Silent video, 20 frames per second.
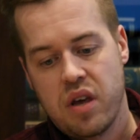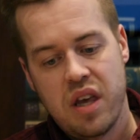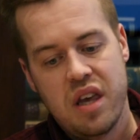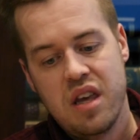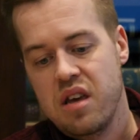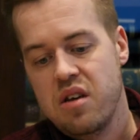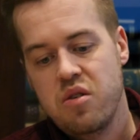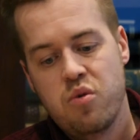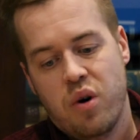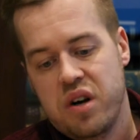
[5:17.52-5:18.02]

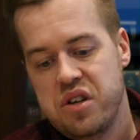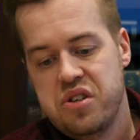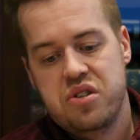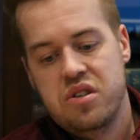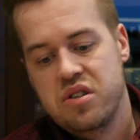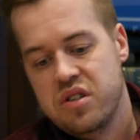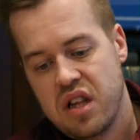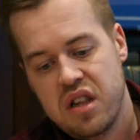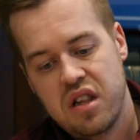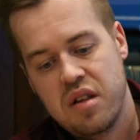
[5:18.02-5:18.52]
key
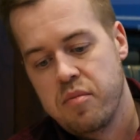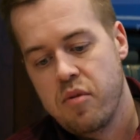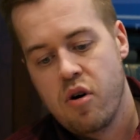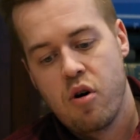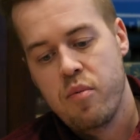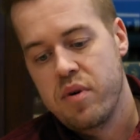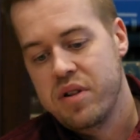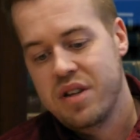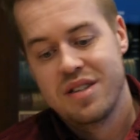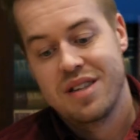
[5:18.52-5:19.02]
questions at the
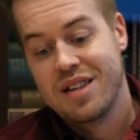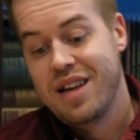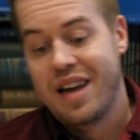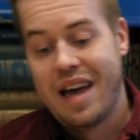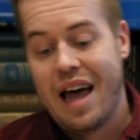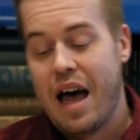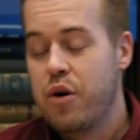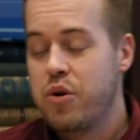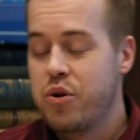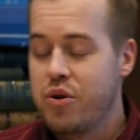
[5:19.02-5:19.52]
moment is
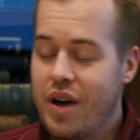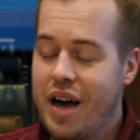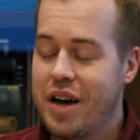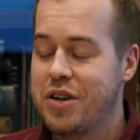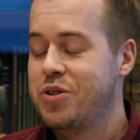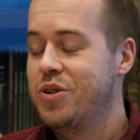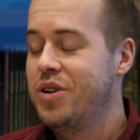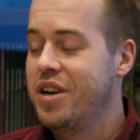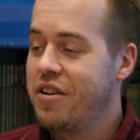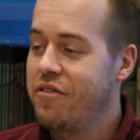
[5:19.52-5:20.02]
like, how do you
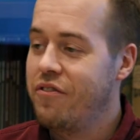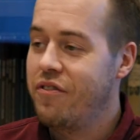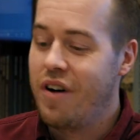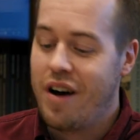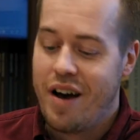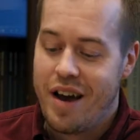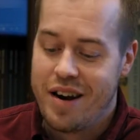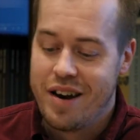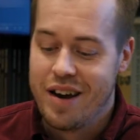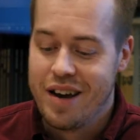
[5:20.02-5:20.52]
actually
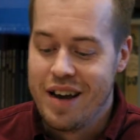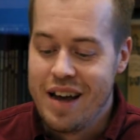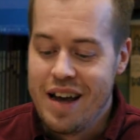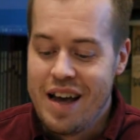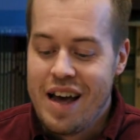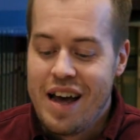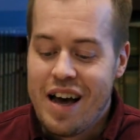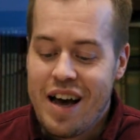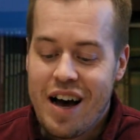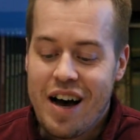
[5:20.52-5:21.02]
define
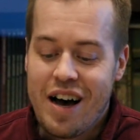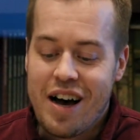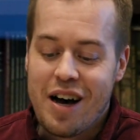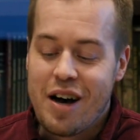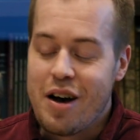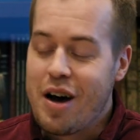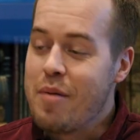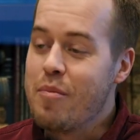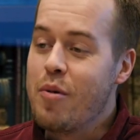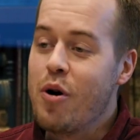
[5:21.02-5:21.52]

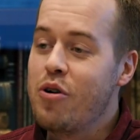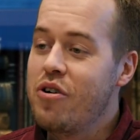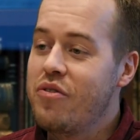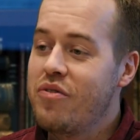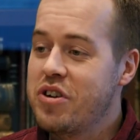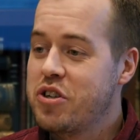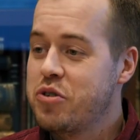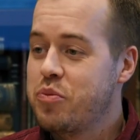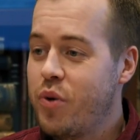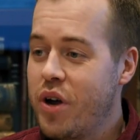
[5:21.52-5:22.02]
a mode
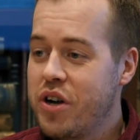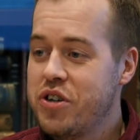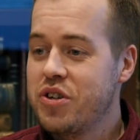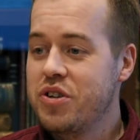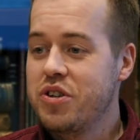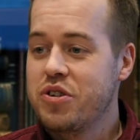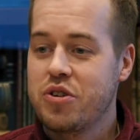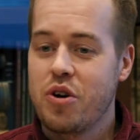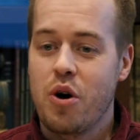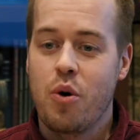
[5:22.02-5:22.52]
of
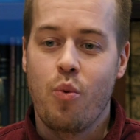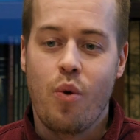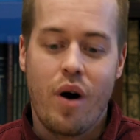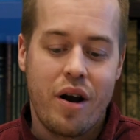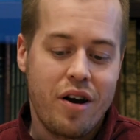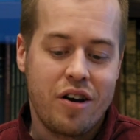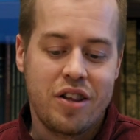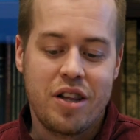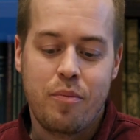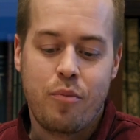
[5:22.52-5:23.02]
expression? So
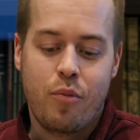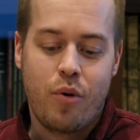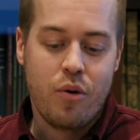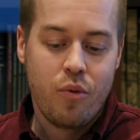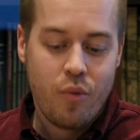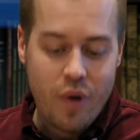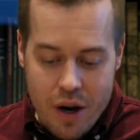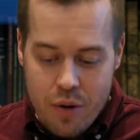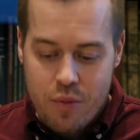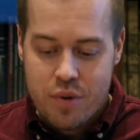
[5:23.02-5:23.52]
what are the
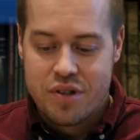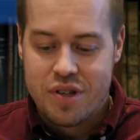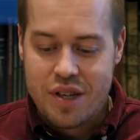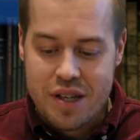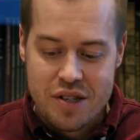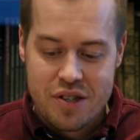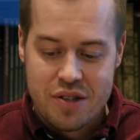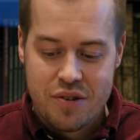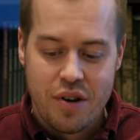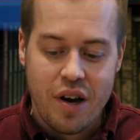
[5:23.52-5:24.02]

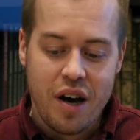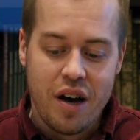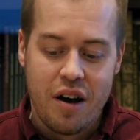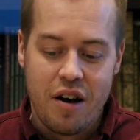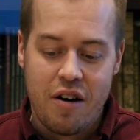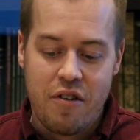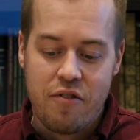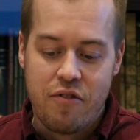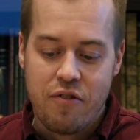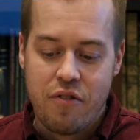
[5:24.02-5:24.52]
prerequisites
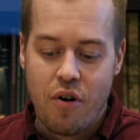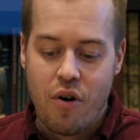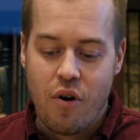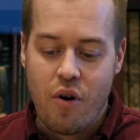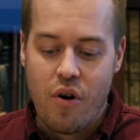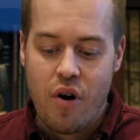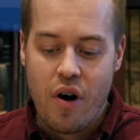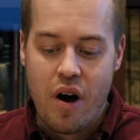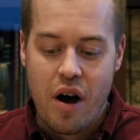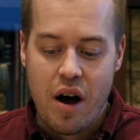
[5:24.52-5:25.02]

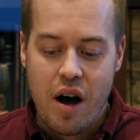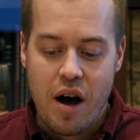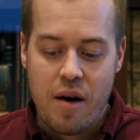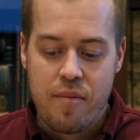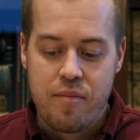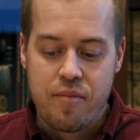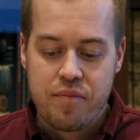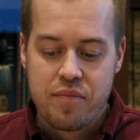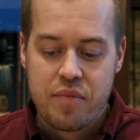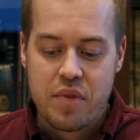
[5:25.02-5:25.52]
for
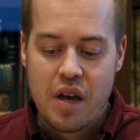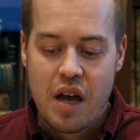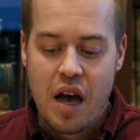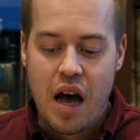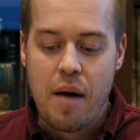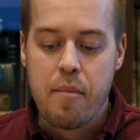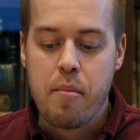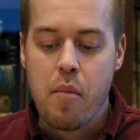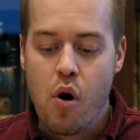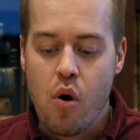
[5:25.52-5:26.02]

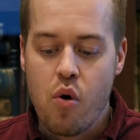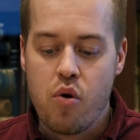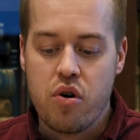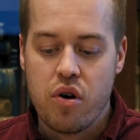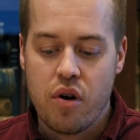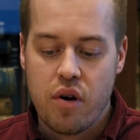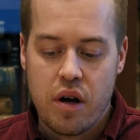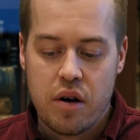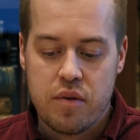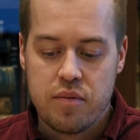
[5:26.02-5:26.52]
a
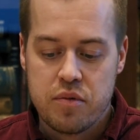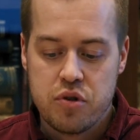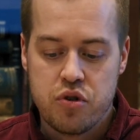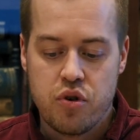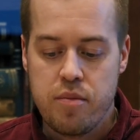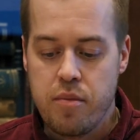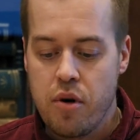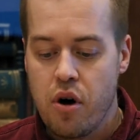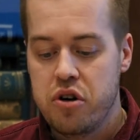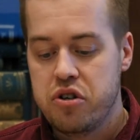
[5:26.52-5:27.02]
mode
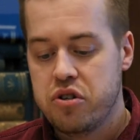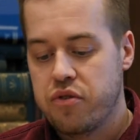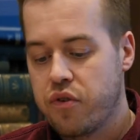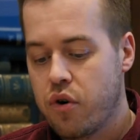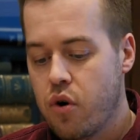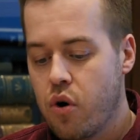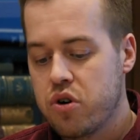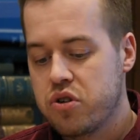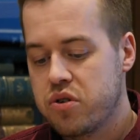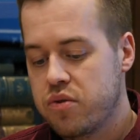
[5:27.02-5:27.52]
to emerge?
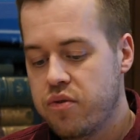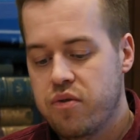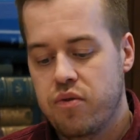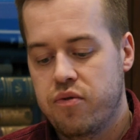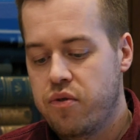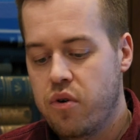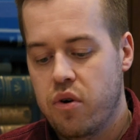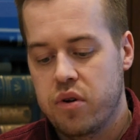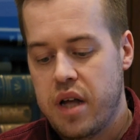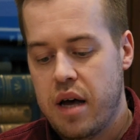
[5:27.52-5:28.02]
Of course,
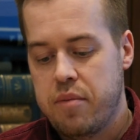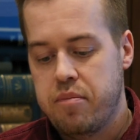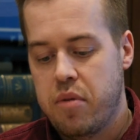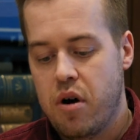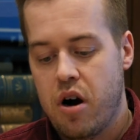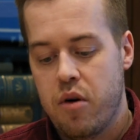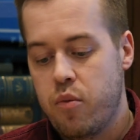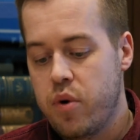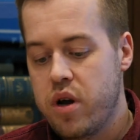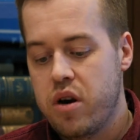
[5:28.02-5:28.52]
for that
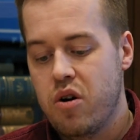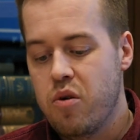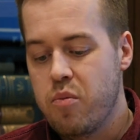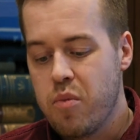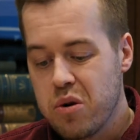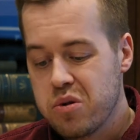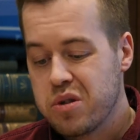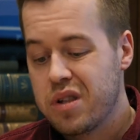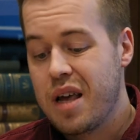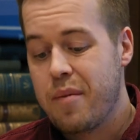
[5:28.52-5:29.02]
part we know
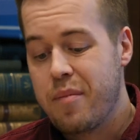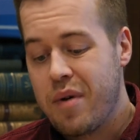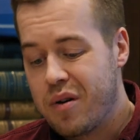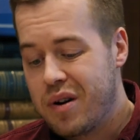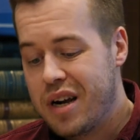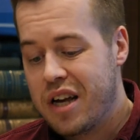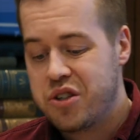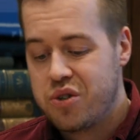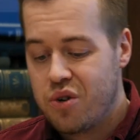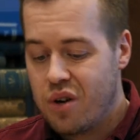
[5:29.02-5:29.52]
mostly
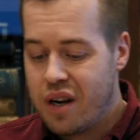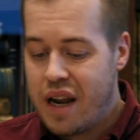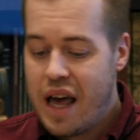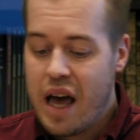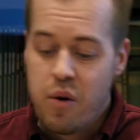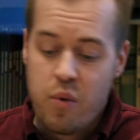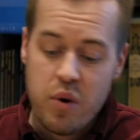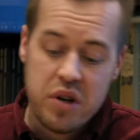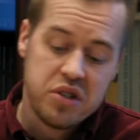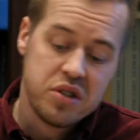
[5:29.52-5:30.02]
about natural
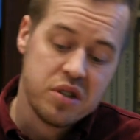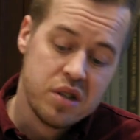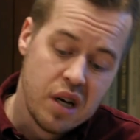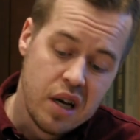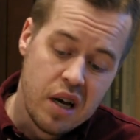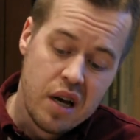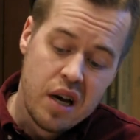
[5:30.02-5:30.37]
language.